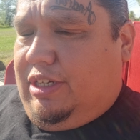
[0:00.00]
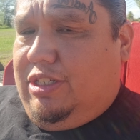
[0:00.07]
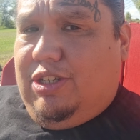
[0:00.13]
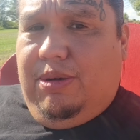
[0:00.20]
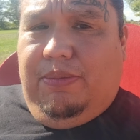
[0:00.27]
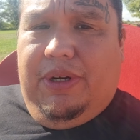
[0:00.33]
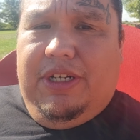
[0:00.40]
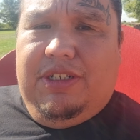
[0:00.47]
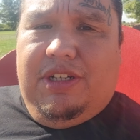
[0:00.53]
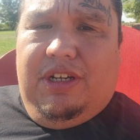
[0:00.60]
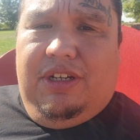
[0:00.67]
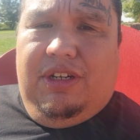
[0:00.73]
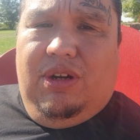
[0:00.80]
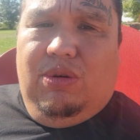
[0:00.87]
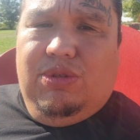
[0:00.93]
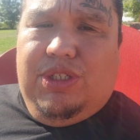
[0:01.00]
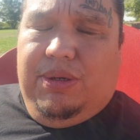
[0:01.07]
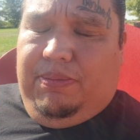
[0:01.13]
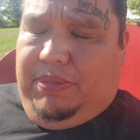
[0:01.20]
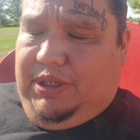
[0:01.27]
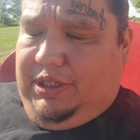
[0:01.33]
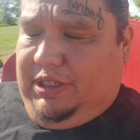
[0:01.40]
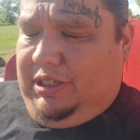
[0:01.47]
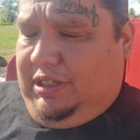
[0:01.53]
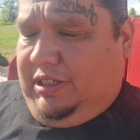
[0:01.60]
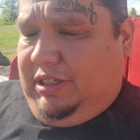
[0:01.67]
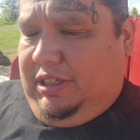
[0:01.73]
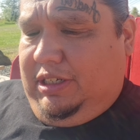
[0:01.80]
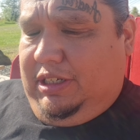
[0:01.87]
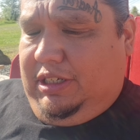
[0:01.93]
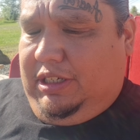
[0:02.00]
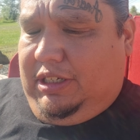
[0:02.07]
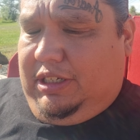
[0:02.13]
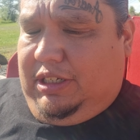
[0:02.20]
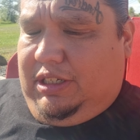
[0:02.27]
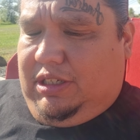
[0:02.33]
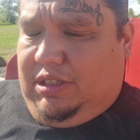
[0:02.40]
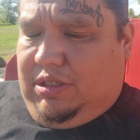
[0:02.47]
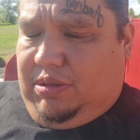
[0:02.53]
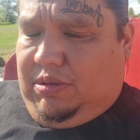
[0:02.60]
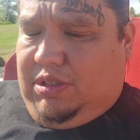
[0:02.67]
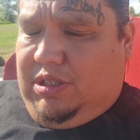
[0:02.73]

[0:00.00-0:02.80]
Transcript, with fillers: somebody's going to know somebody. So